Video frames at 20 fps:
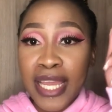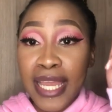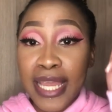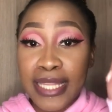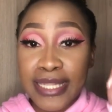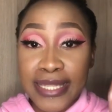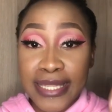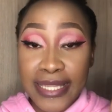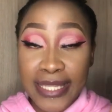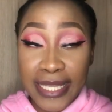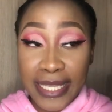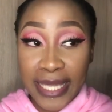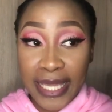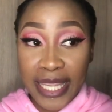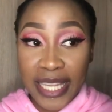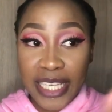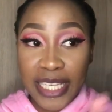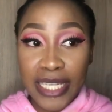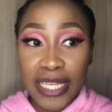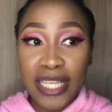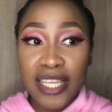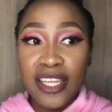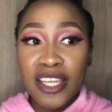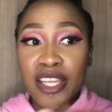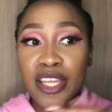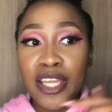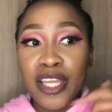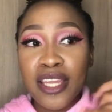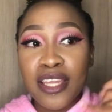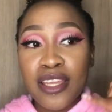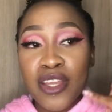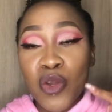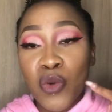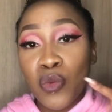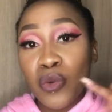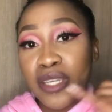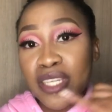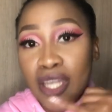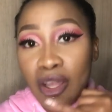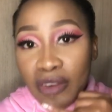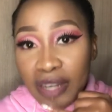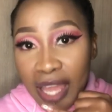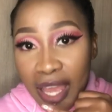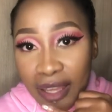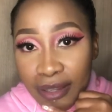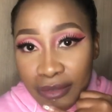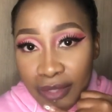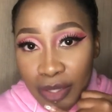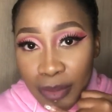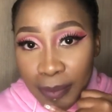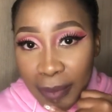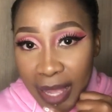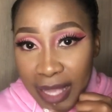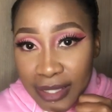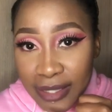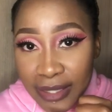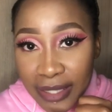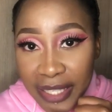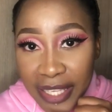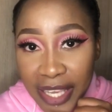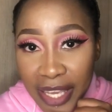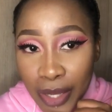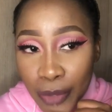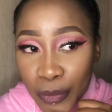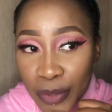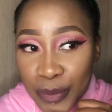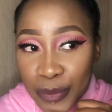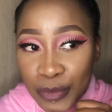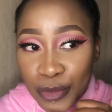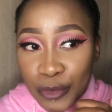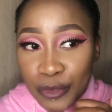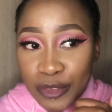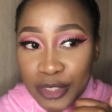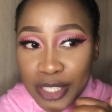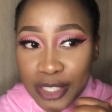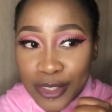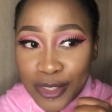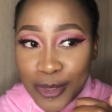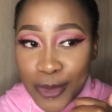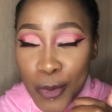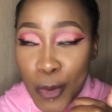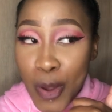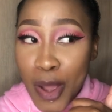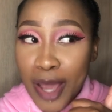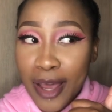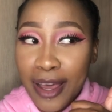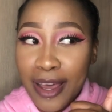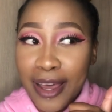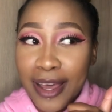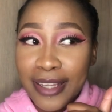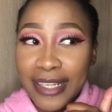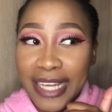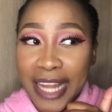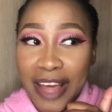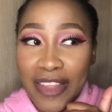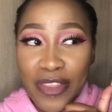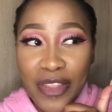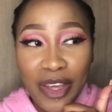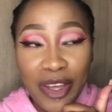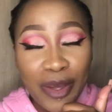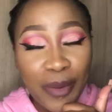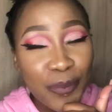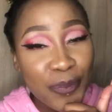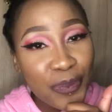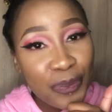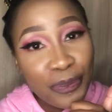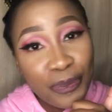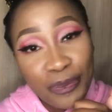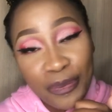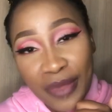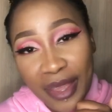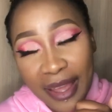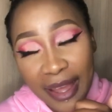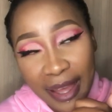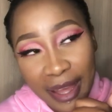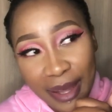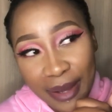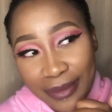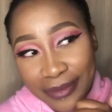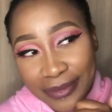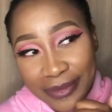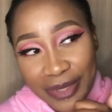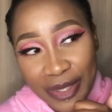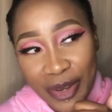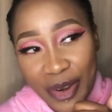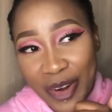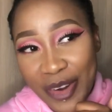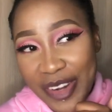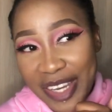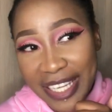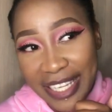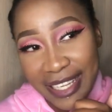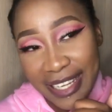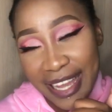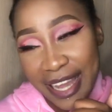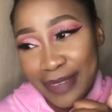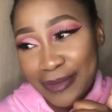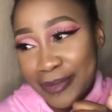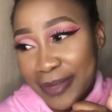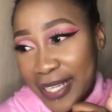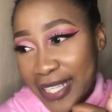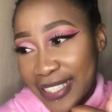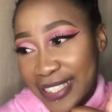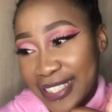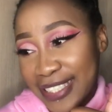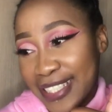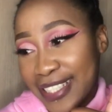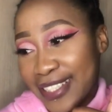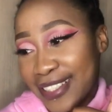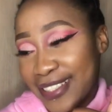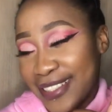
And then, we don't have your parcel here. We moved it to uh, another um, courier company.